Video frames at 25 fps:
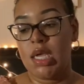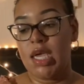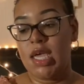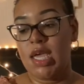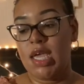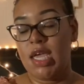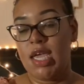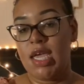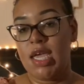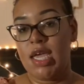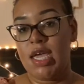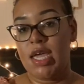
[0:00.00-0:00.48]

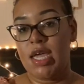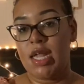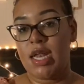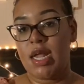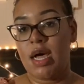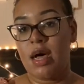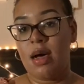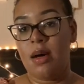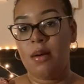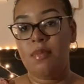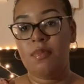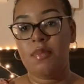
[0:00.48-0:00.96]
and
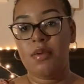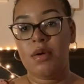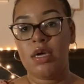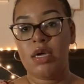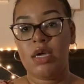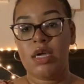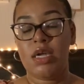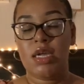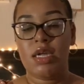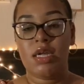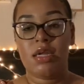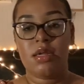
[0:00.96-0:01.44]
I'll
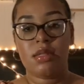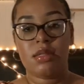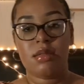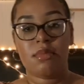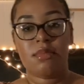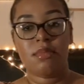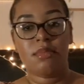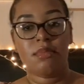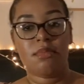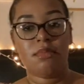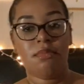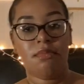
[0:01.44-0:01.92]
put
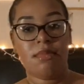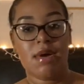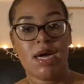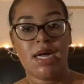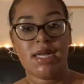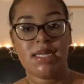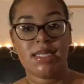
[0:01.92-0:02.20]
my